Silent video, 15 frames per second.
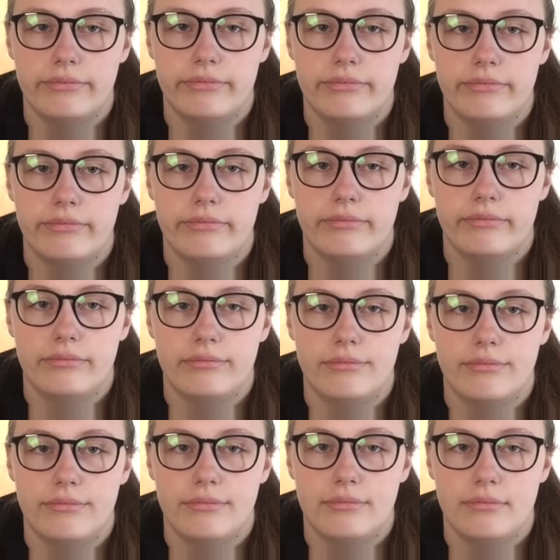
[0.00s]

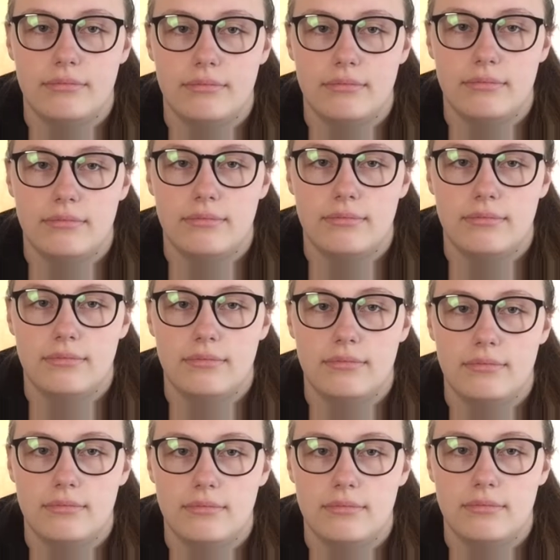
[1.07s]

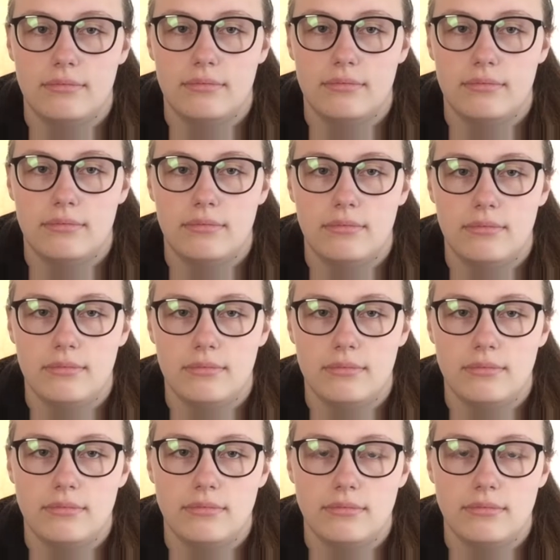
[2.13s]
Nothing is said.